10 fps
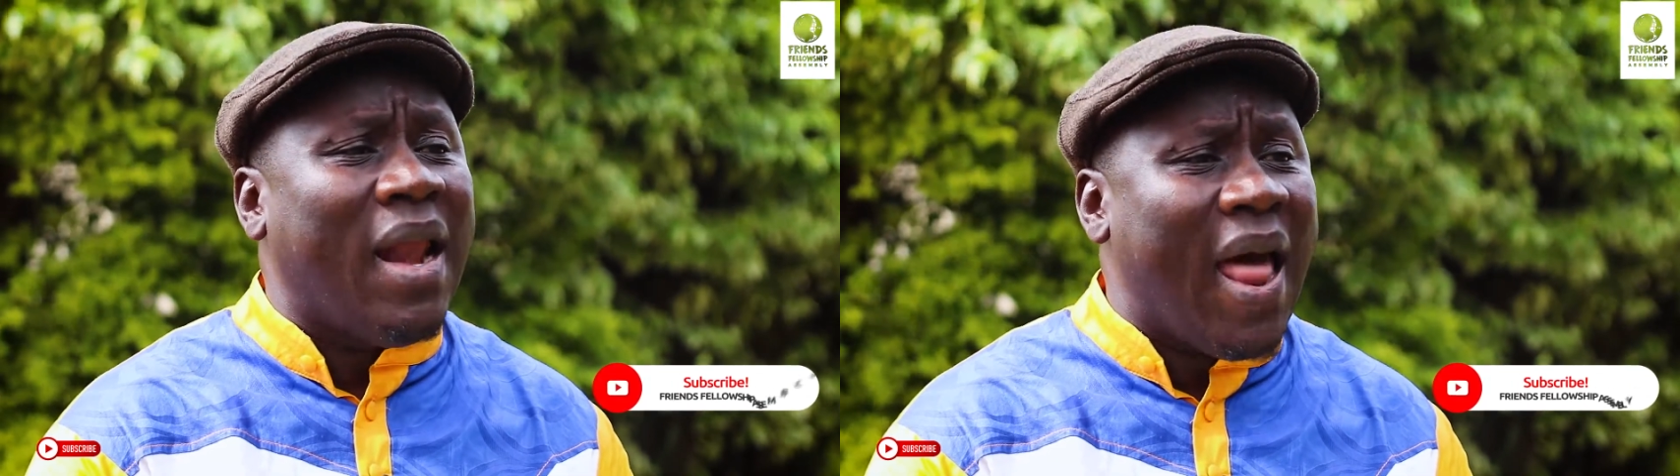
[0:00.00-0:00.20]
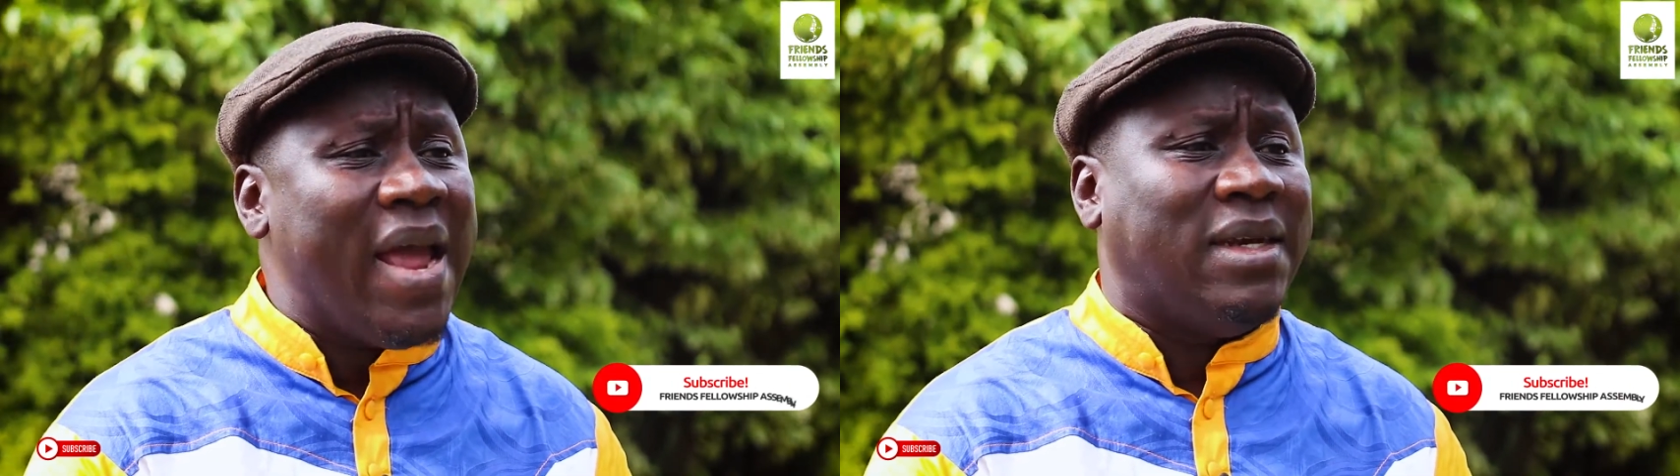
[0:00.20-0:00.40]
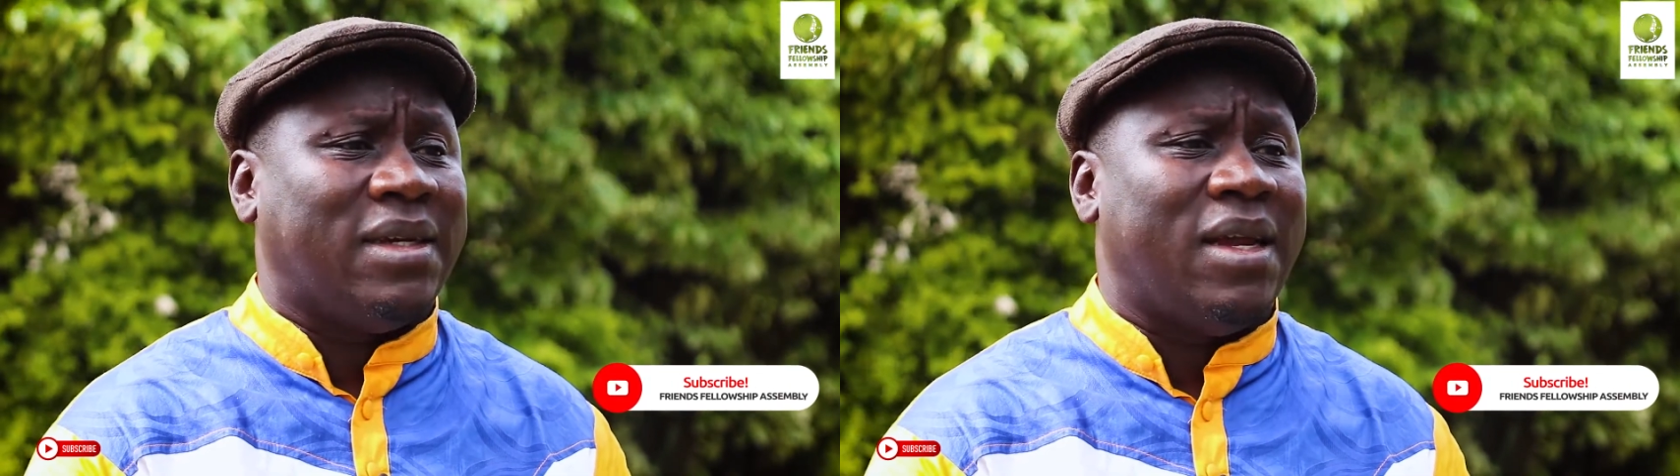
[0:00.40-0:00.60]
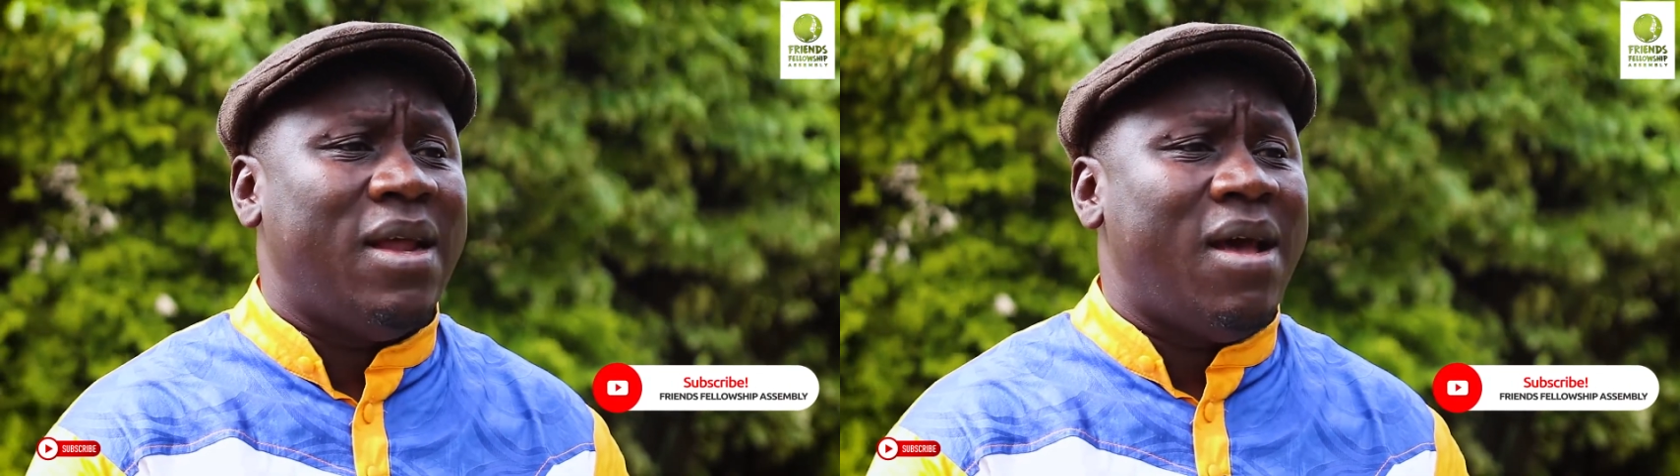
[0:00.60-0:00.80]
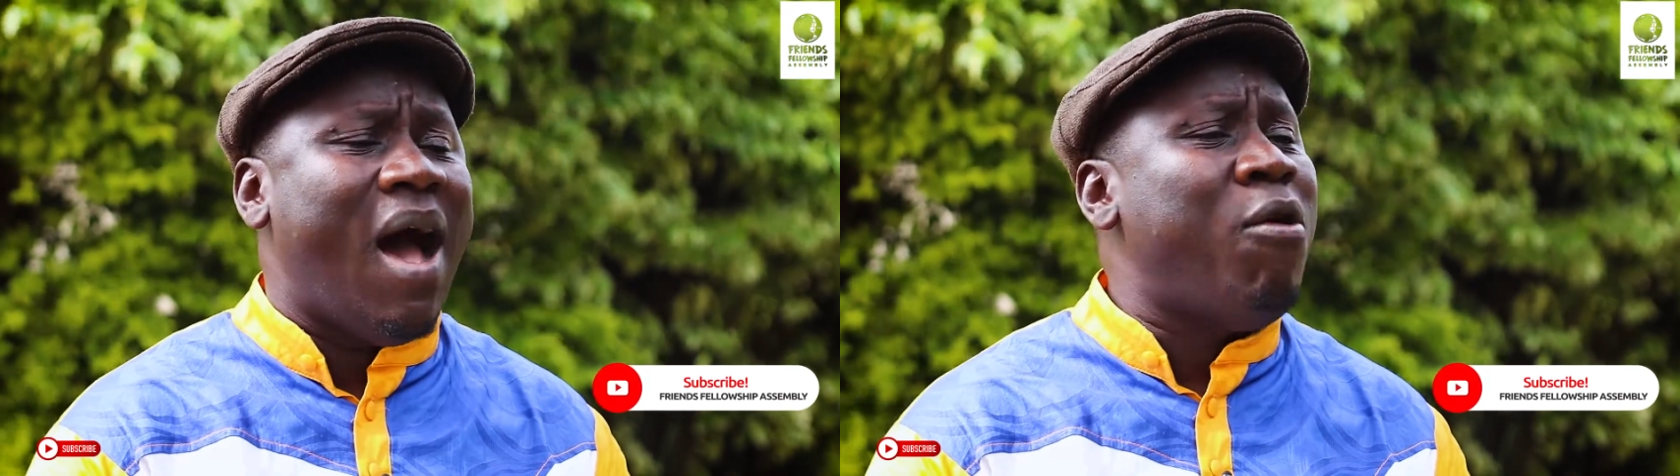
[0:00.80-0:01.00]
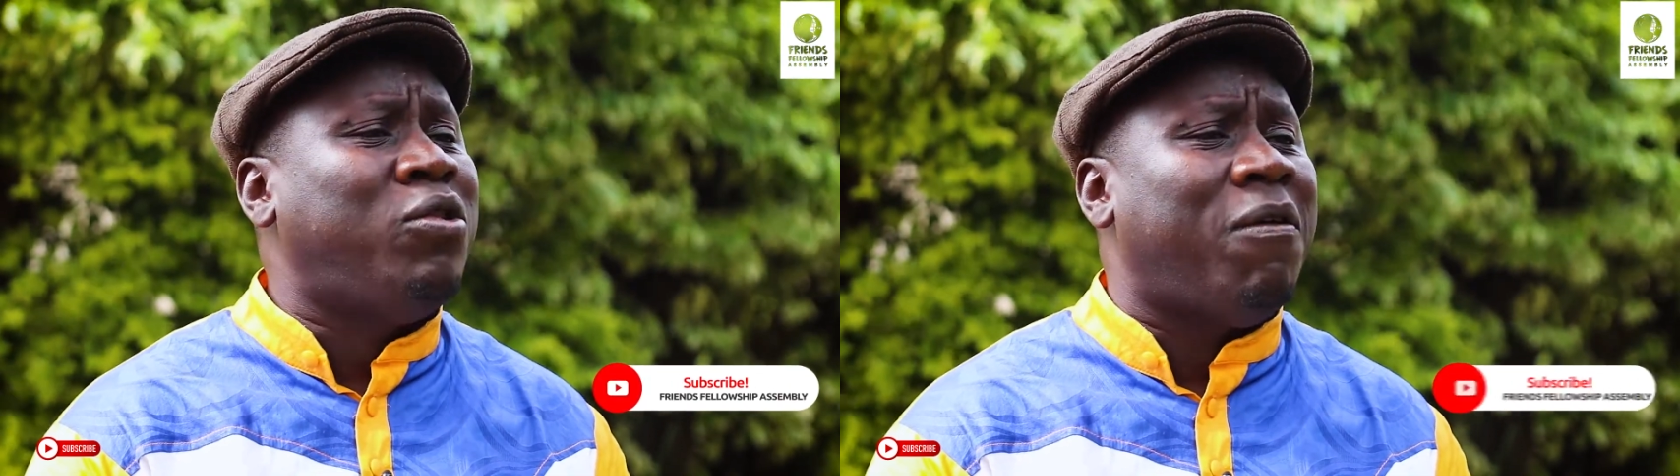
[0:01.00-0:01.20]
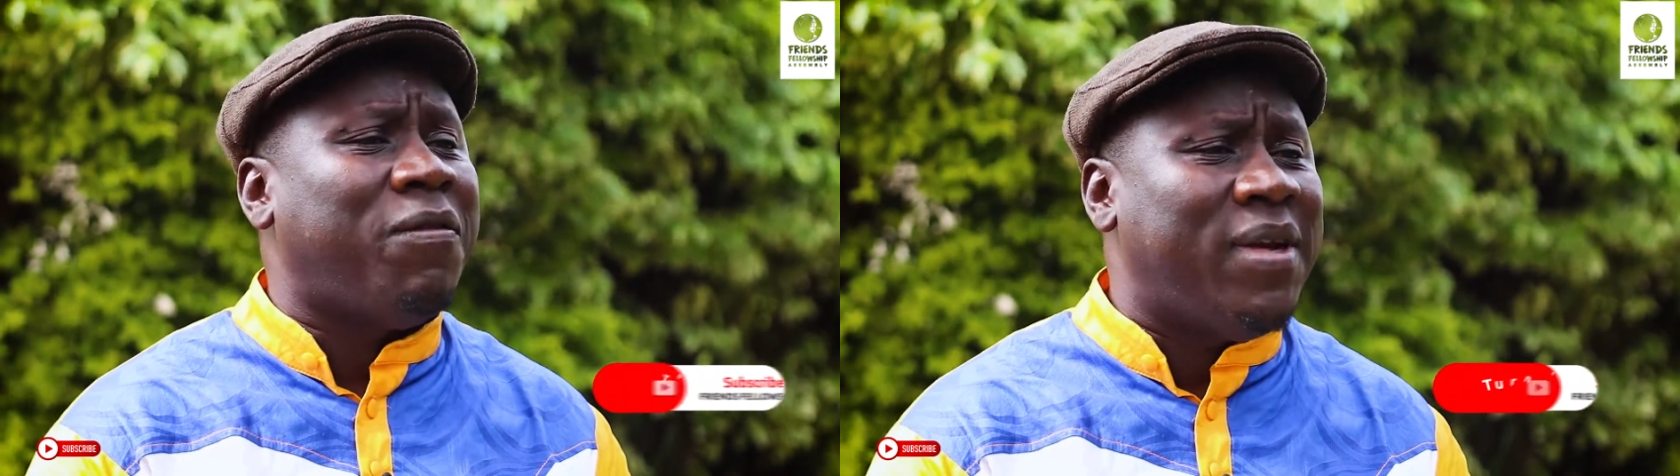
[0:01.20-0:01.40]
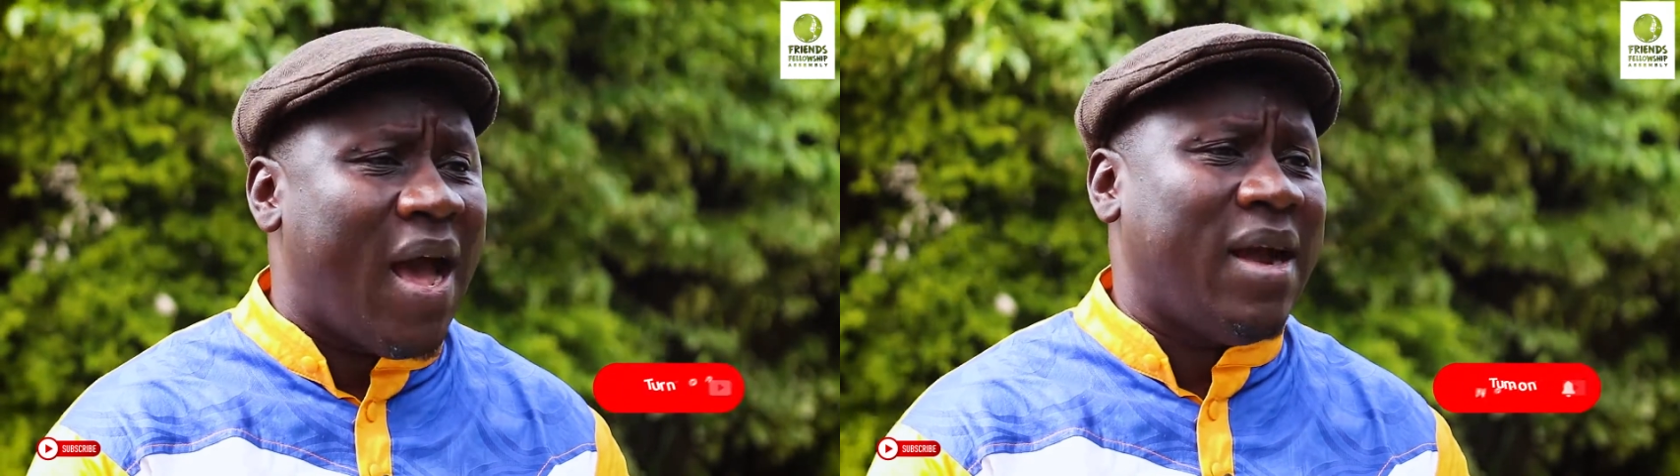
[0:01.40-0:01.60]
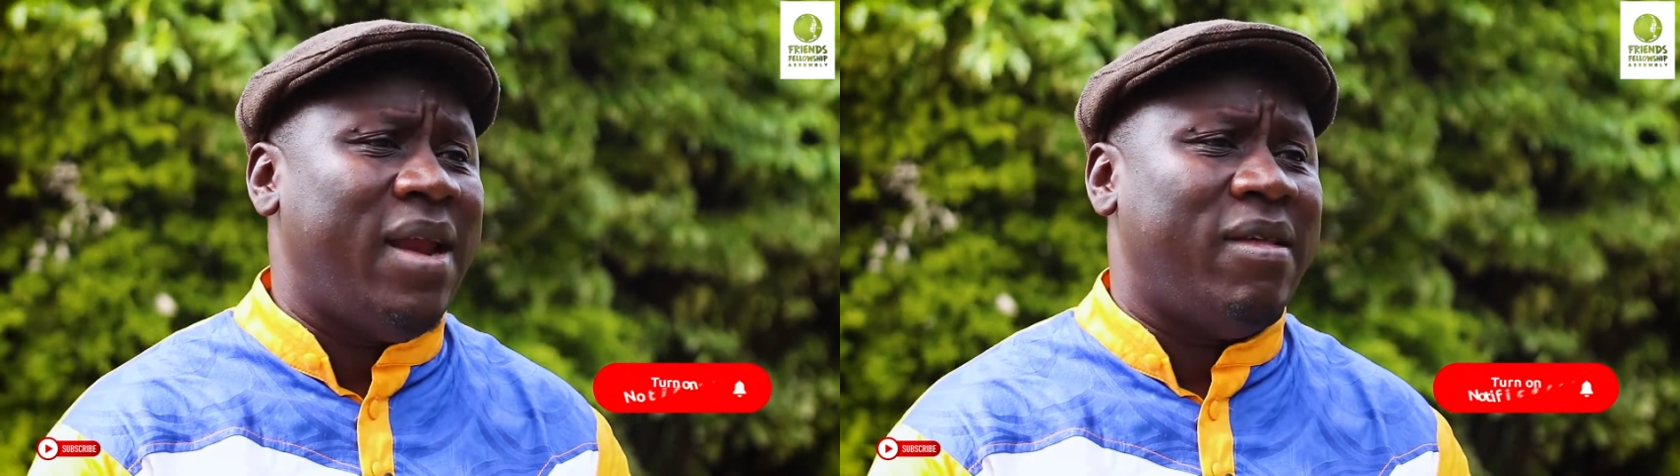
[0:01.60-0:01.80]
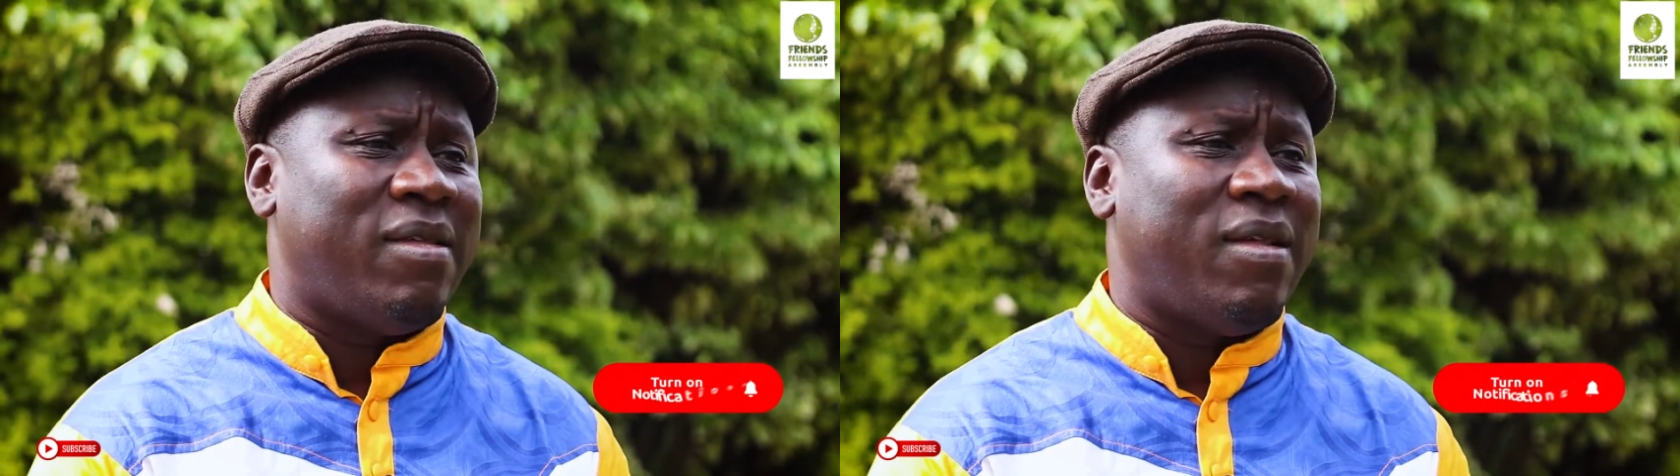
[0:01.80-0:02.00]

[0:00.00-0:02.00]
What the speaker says: light out of darkness.